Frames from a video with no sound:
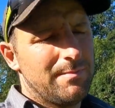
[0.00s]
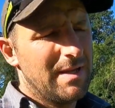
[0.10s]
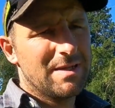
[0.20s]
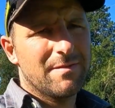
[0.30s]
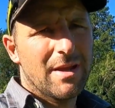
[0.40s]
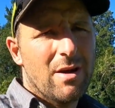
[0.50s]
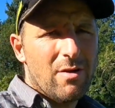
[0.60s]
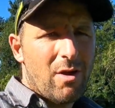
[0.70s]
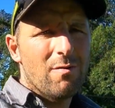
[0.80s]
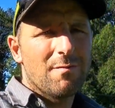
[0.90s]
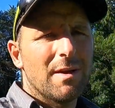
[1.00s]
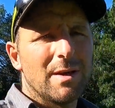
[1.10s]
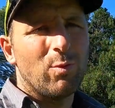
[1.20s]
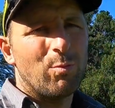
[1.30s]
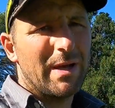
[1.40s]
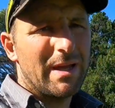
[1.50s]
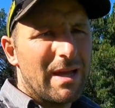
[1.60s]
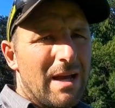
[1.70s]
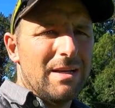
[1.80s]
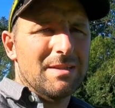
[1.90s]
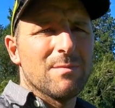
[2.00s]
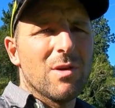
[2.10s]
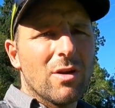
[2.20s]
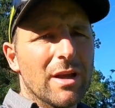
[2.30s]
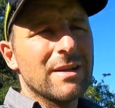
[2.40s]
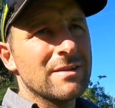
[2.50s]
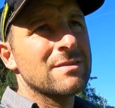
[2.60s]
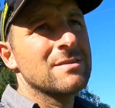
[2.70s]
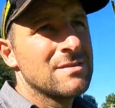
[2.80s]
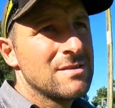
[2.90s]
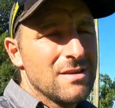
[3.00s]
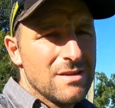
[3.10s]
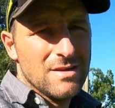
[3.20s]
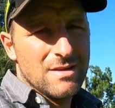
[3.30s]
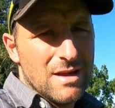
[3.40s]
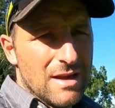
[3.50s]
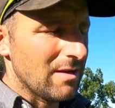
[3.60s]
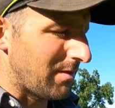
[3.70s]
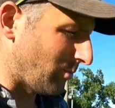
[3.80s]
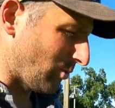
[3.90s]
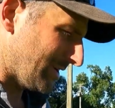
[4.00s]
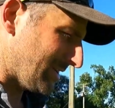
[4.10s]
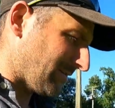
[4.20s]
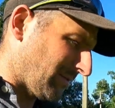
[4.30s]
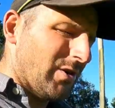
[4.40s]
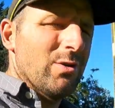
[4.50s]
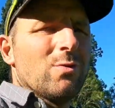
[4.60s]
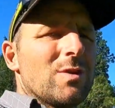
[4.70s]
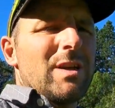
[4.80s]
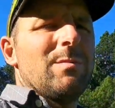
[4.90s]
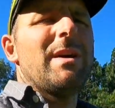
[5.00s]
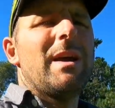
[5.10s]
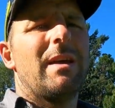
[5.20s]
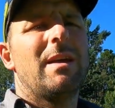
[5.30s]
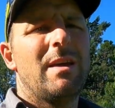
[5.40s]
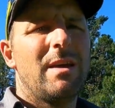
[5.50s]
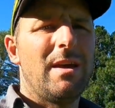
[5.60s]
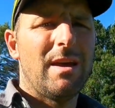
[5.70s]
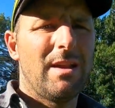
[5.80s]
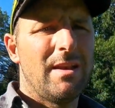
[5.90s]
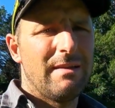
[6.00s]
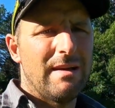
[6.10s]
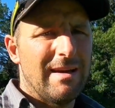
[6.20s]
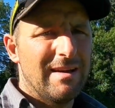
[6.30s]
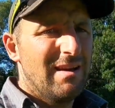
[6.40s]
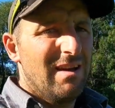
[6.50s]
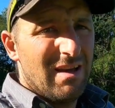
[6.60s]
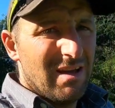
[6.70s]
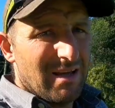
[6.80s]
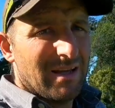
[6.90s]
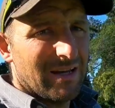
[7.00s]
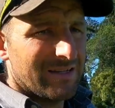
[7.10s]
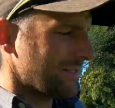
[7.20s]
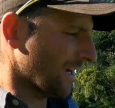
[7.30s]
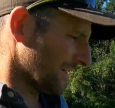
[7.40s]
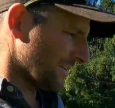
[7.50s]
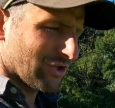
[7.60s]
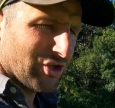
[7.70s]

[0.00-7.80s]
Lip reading: Next video hopefully will be some logging. The boys and girls come back and get stuck into